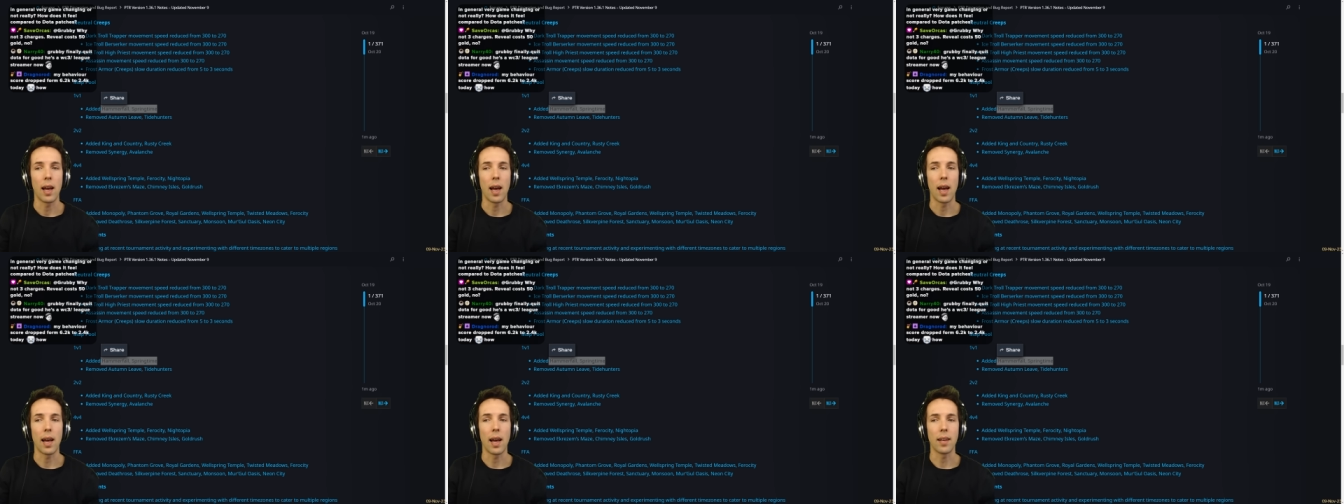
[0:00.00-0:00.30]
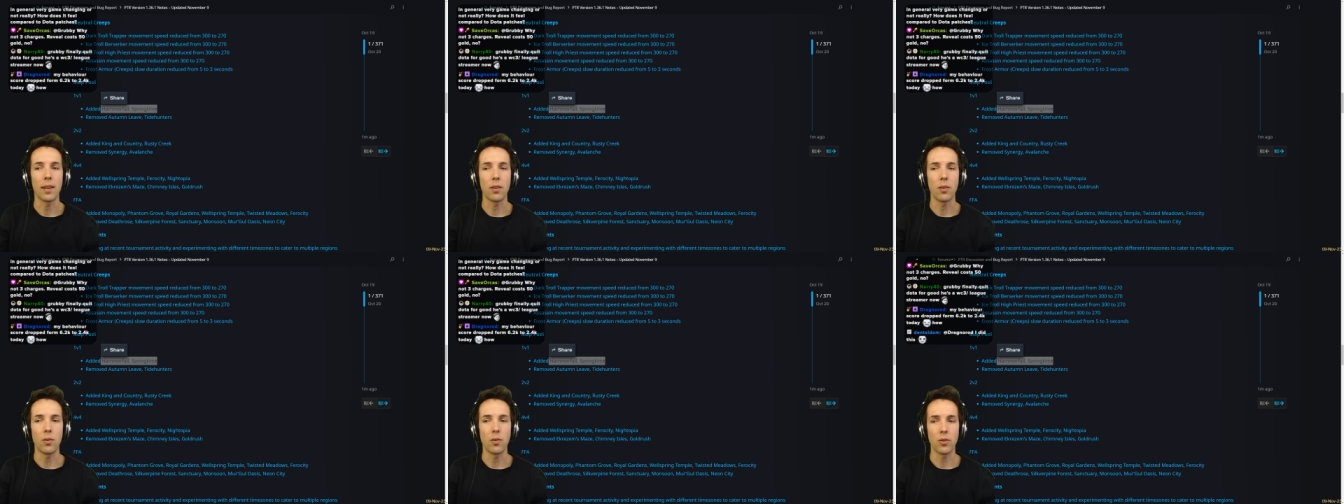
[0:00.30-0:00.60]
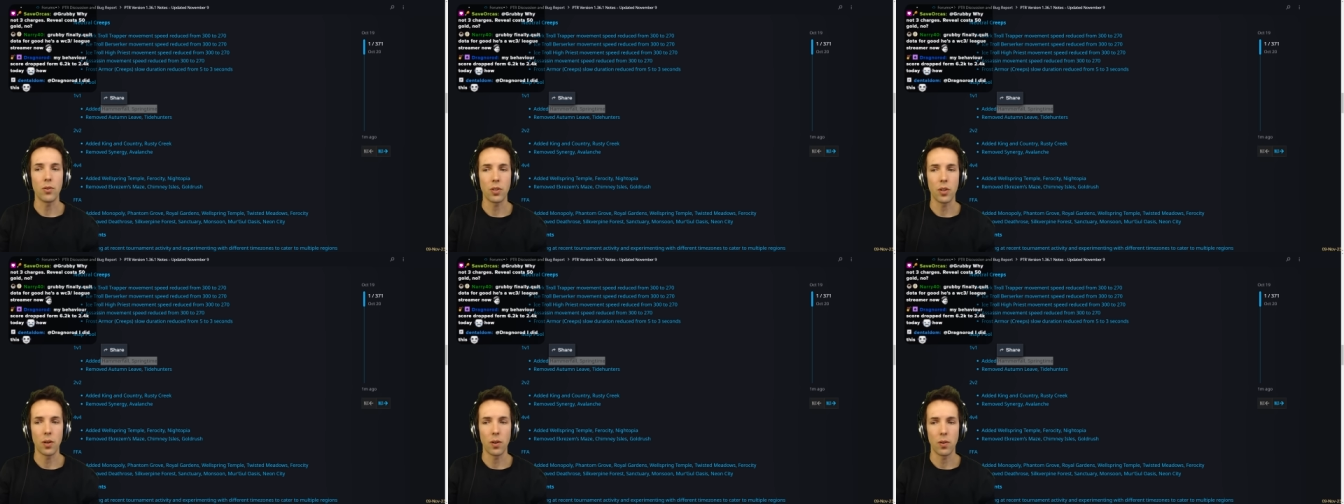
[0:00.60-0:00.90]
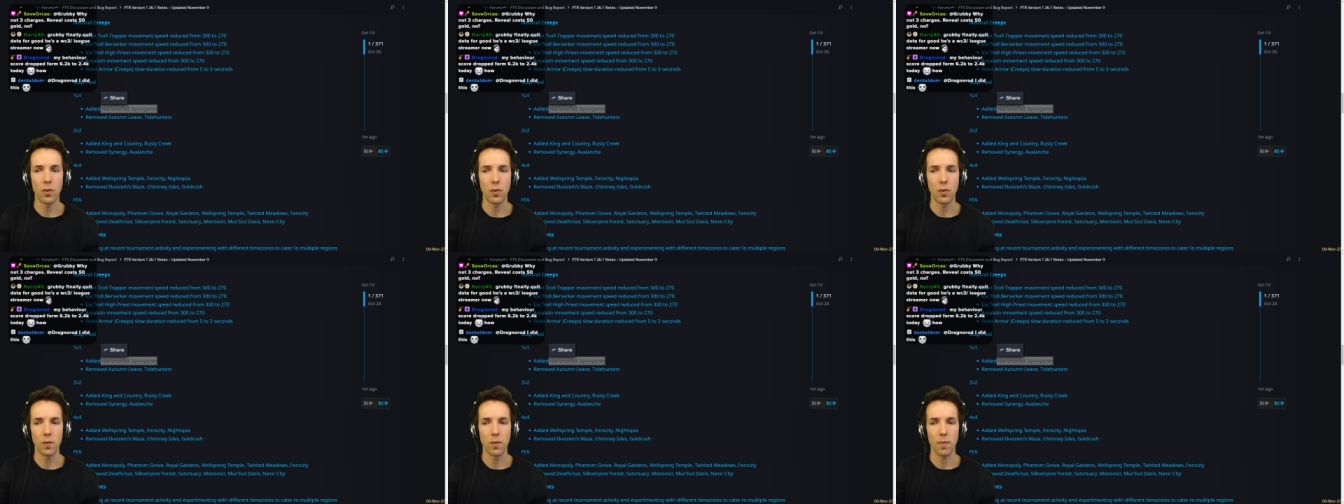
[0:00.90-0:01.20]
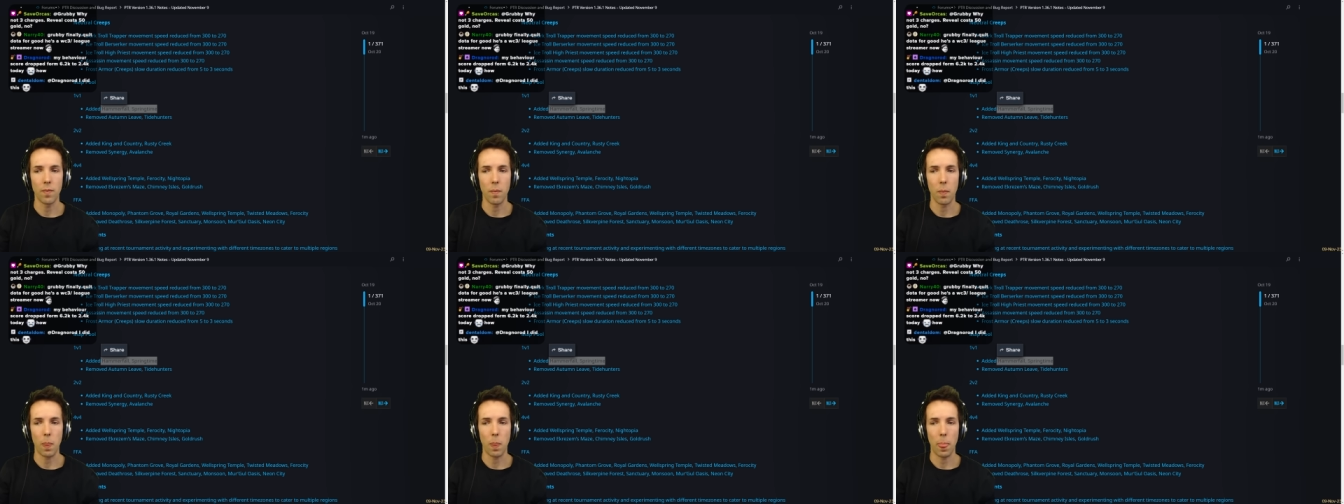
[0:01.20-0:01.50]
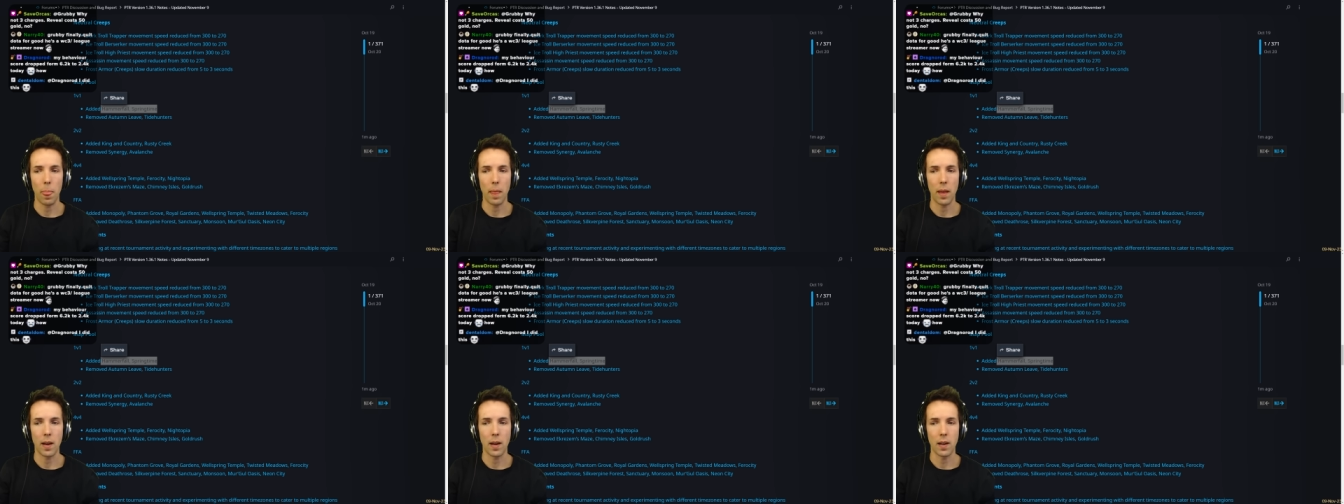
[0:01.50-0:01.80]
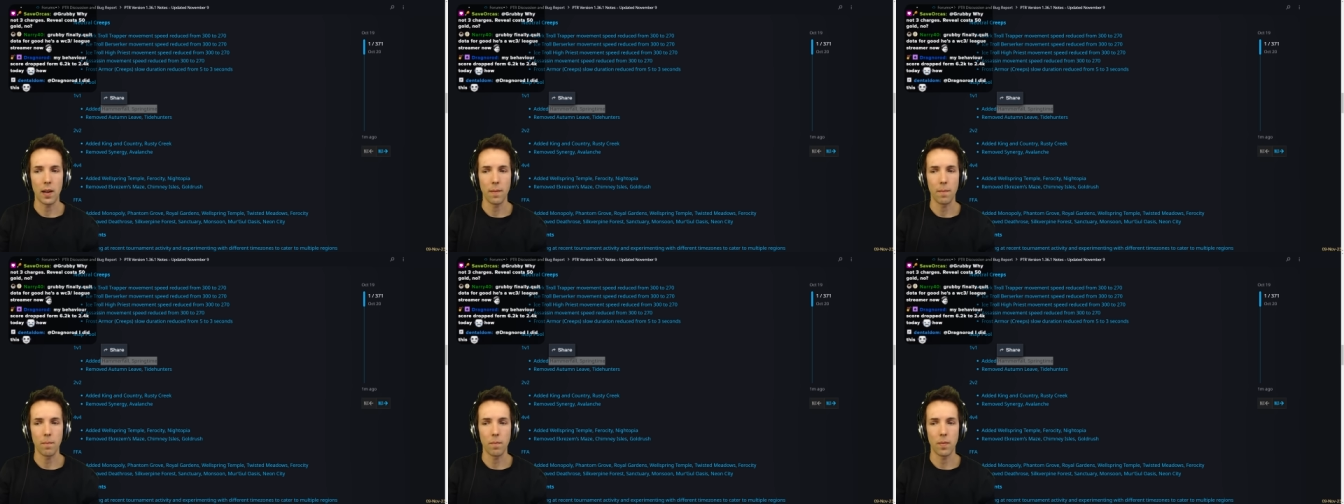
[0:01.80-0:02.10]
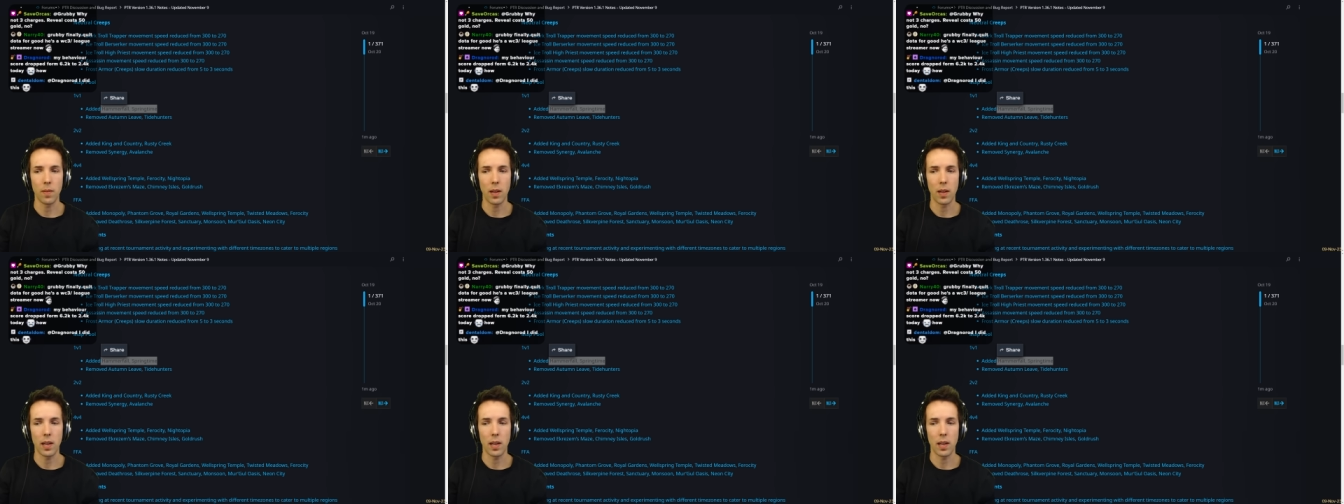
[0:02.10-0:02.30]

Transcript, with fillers: And also, um,